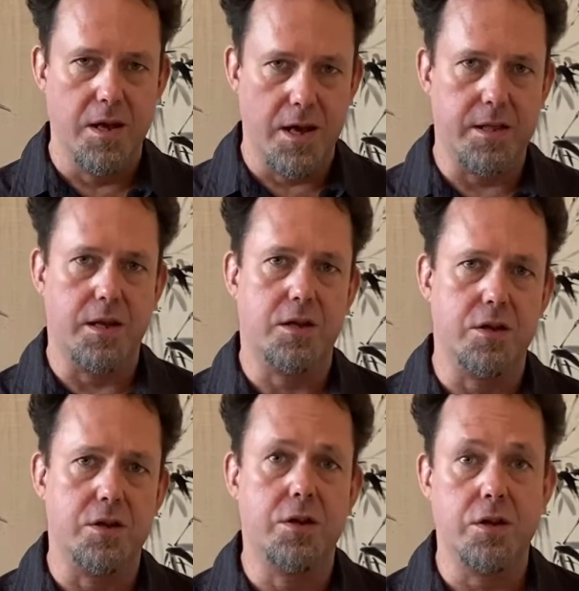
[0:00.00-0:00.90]
and then
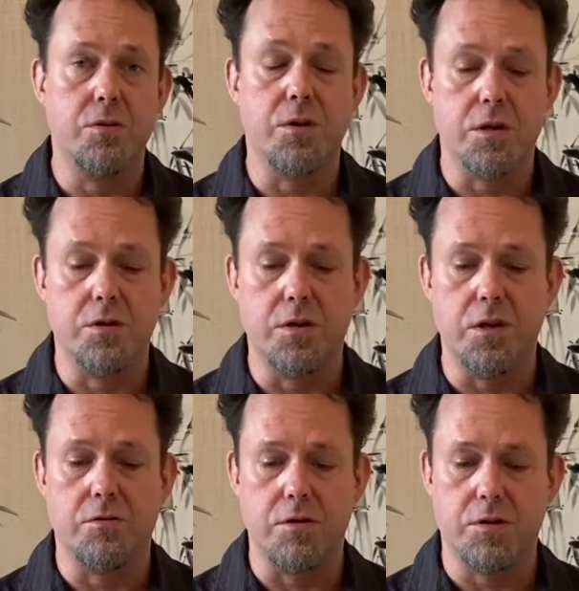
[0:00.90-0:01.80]
continuing to
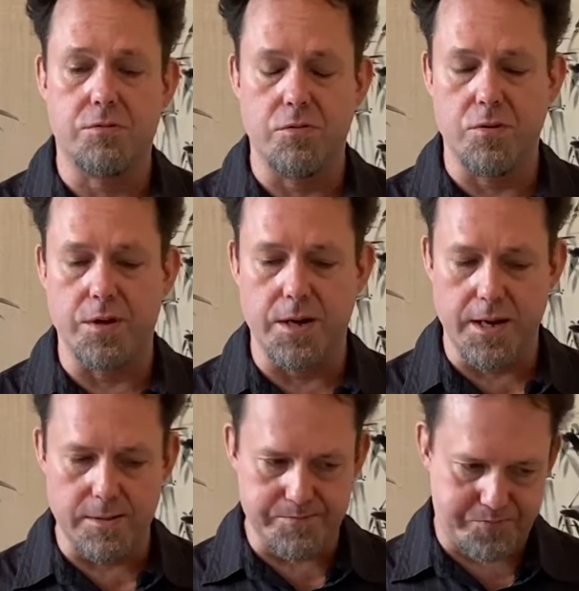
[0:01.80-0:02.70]
decrease through the
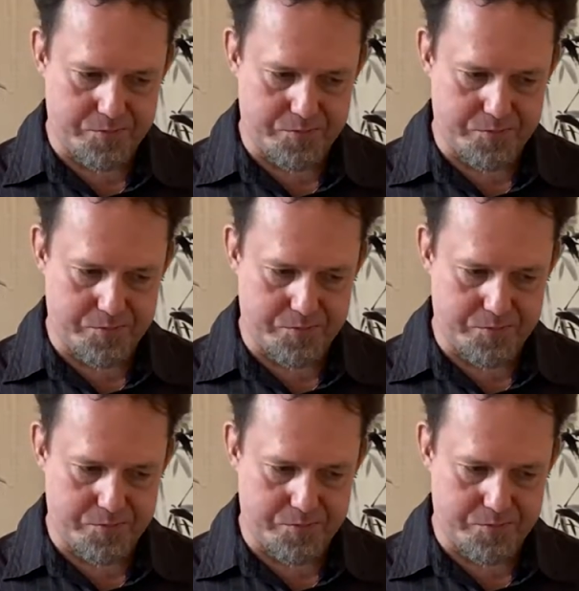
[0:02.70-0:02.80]
night.